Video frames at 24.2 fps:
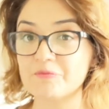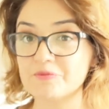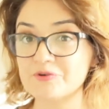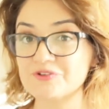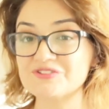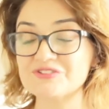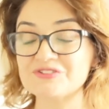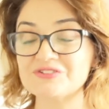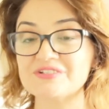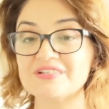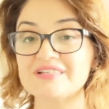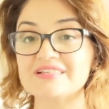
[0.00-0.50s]

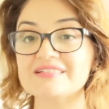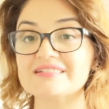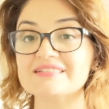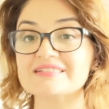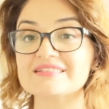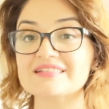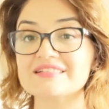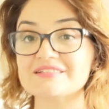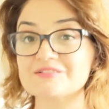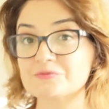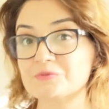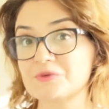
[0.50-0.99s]
Portuguese,
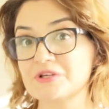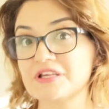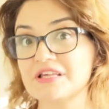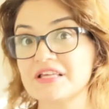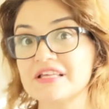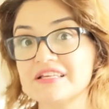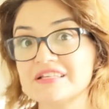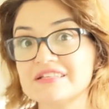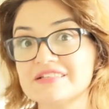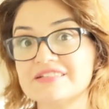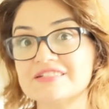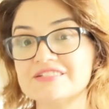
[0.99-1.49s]
they speak
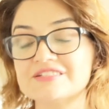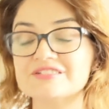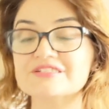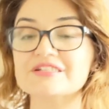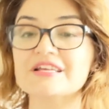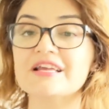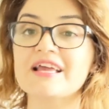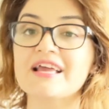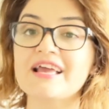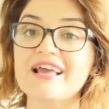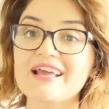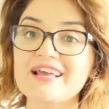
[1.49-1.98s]
English.
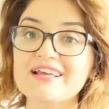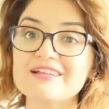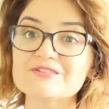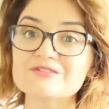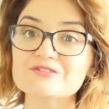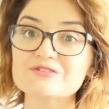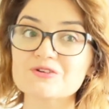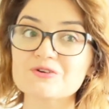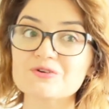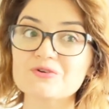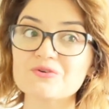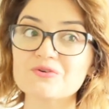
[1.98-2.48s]
And
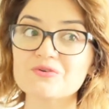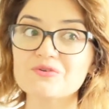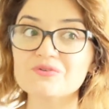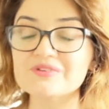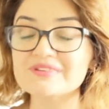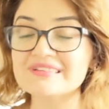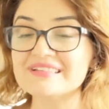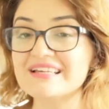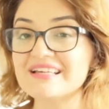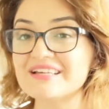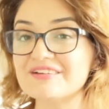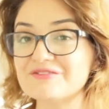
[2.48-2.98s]
so
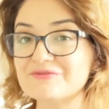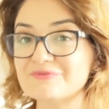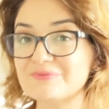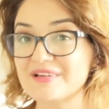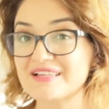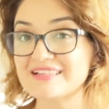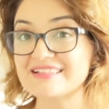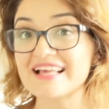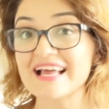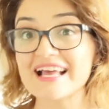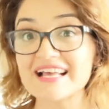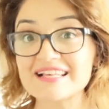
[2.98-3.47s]
they've
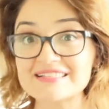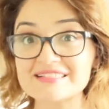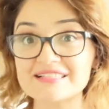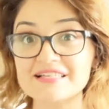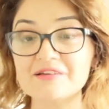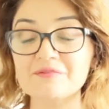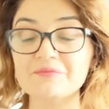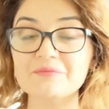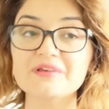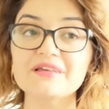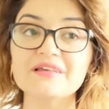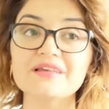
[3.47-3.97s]
been
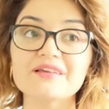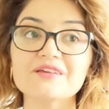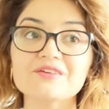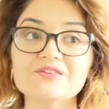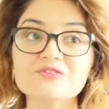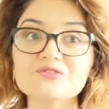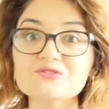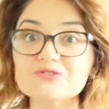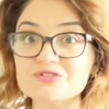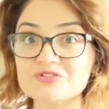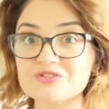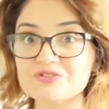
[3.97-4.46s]
asking me,
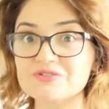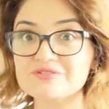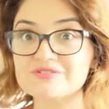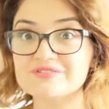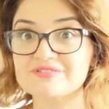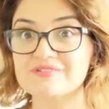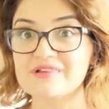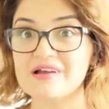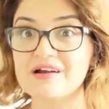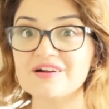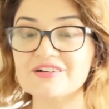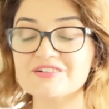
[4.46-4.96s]
"You should
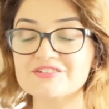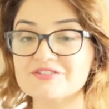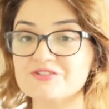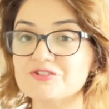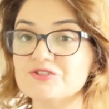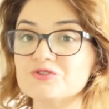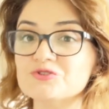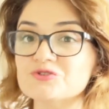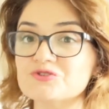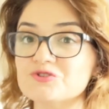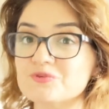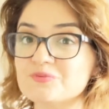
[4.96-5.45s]
start a
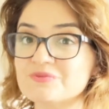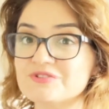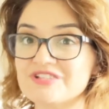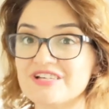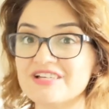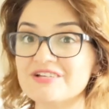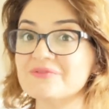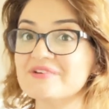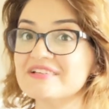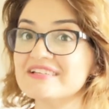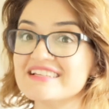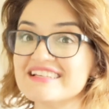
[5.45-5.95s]
YouTube
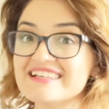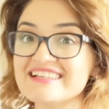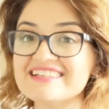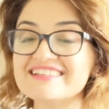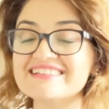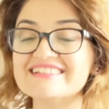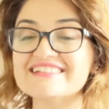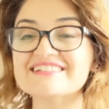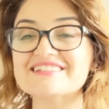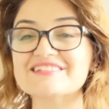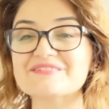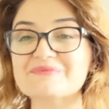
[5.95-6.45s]
channel in
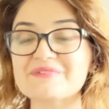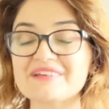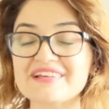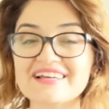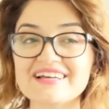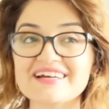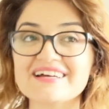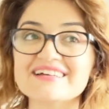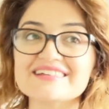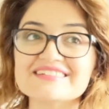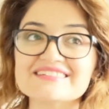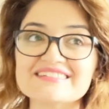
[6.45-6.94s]
English,
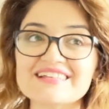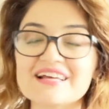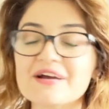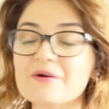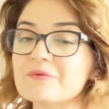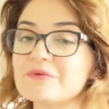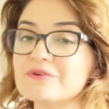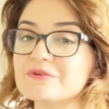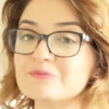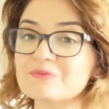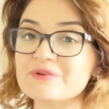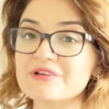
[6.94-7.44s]
because
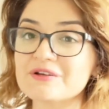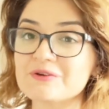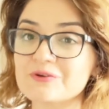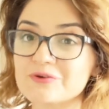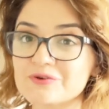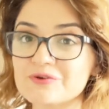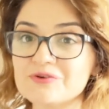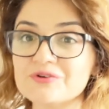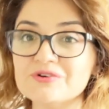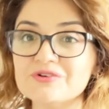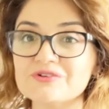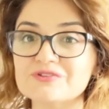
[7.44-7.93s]
that would be
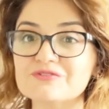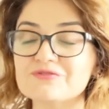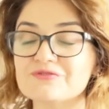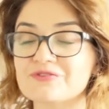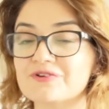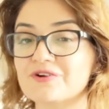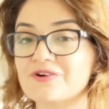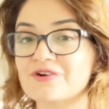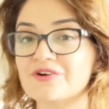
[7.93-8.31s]
good